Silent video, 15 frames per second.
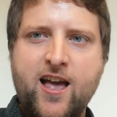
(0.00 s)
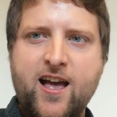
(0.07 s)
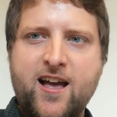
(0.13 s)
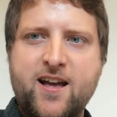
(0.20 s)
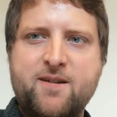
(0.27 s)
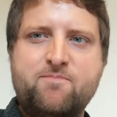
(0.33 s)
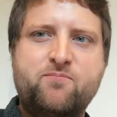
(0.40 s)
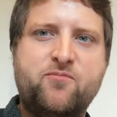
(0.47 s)

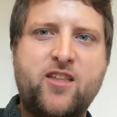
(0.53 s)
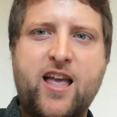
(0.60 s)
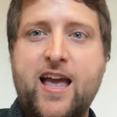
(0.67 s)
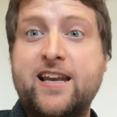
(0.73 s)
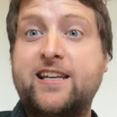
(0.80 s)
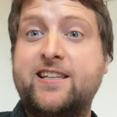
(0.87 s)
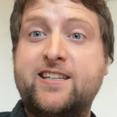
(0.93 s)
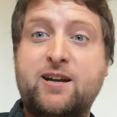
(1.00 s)
um,
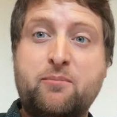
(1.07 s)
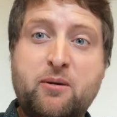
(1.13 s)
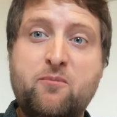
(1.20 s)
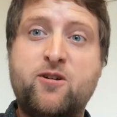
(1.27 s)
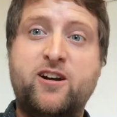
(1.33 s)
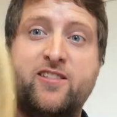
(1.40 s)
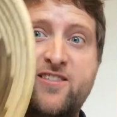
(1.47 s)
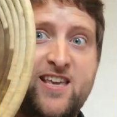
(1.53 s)
and ended up in
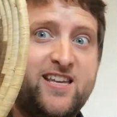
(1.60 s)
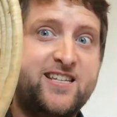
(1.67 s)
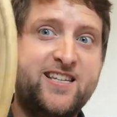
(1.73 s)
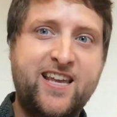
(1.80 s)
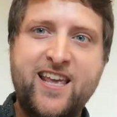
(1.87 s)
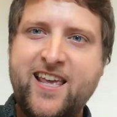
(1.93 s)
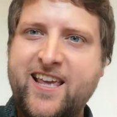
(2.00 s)
one of these.